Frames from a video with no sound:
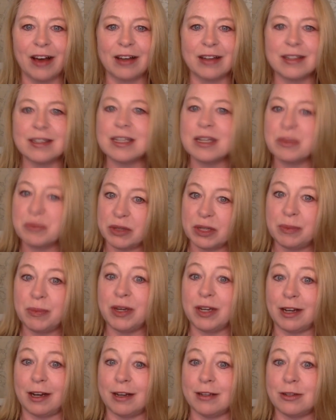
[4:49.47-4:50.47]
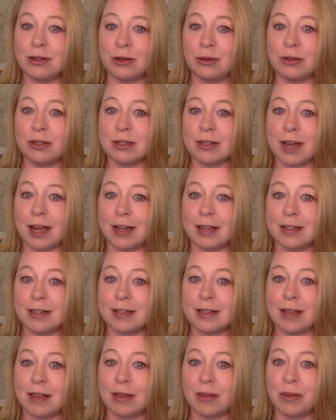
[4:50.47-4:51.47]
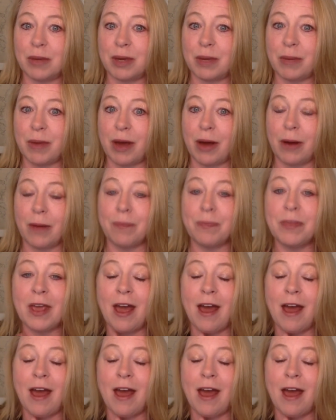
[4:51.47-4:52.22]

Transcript: simply because you decided to send them email.